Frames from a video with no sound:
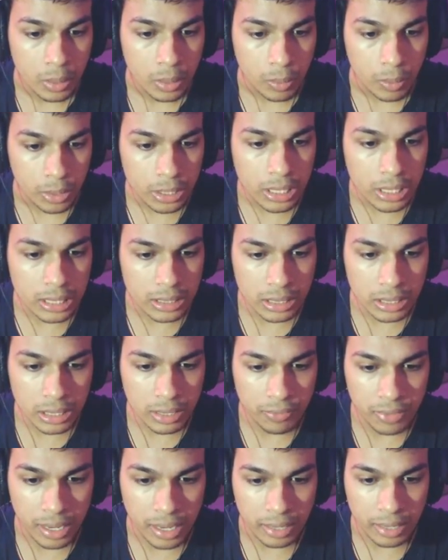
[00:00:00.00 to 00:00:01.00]
What do you guys think
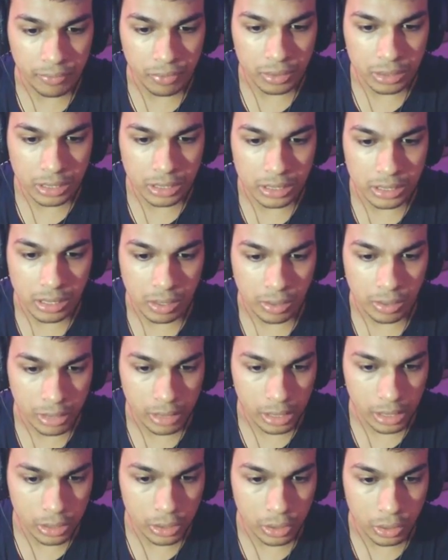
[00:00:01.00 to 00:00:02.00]
of the N F L skins? Are
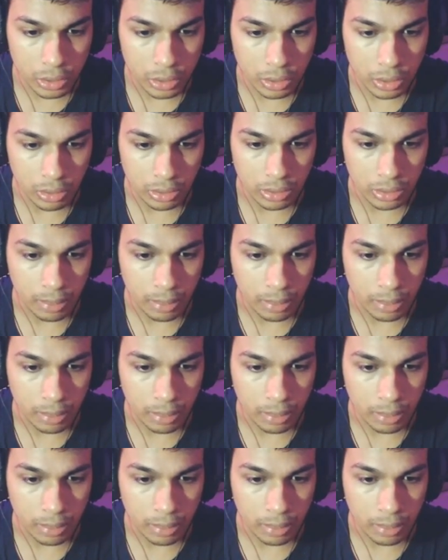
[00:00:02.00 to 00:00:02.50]
they good or are they